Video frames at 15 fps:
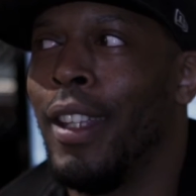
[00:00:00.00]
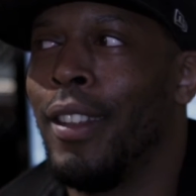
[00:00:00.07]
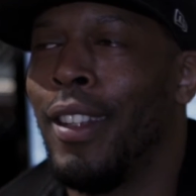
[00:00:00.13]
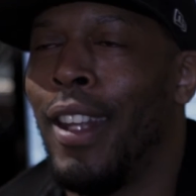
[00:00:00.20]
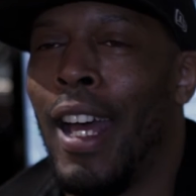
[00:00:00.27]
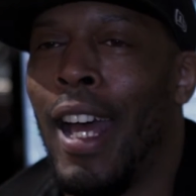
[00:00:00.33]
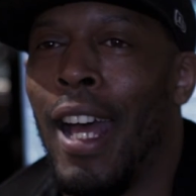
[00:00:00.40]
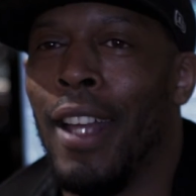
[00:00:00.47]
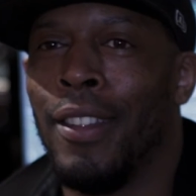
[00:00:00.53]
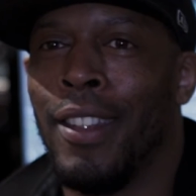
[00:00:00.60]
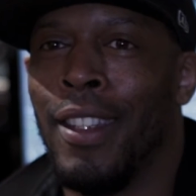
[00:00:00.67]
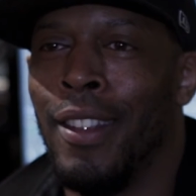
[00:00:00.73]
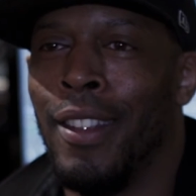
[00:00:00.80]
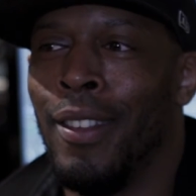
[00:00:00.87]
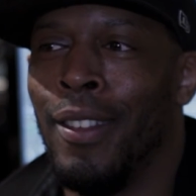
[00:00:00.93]

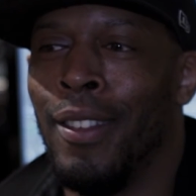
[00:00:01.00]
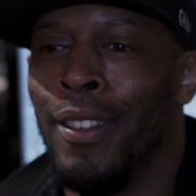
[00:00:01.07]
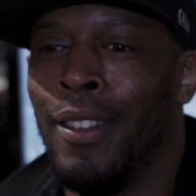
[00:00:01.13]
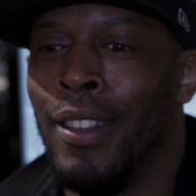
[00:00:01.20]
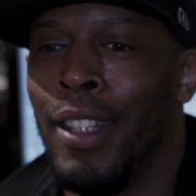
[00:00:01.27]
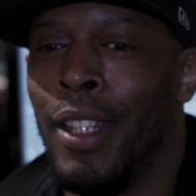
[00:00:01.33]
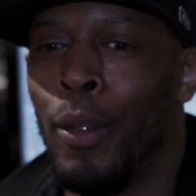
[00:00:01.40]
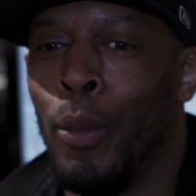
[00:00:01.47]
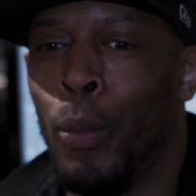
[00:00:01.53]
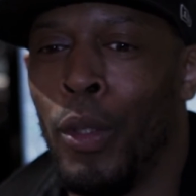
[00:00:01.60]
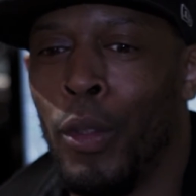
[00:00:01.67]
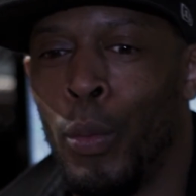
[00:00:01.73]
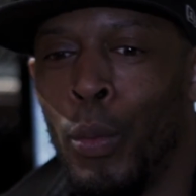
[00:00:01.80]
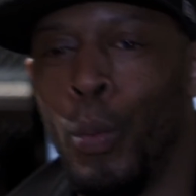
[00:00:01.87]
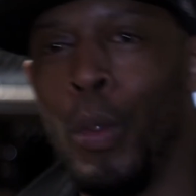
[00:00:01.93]
asking,
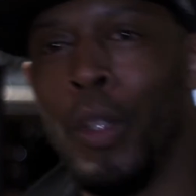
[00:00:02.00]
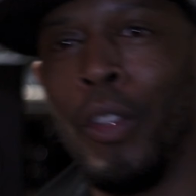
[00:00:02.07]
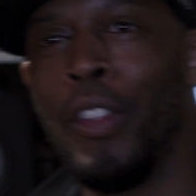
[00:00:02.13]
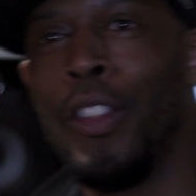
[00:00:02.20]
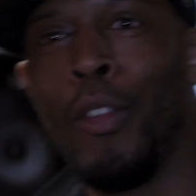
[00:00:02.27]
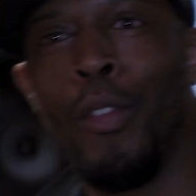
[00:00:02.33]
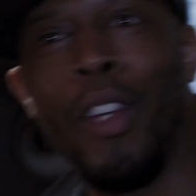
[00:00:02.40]
which is your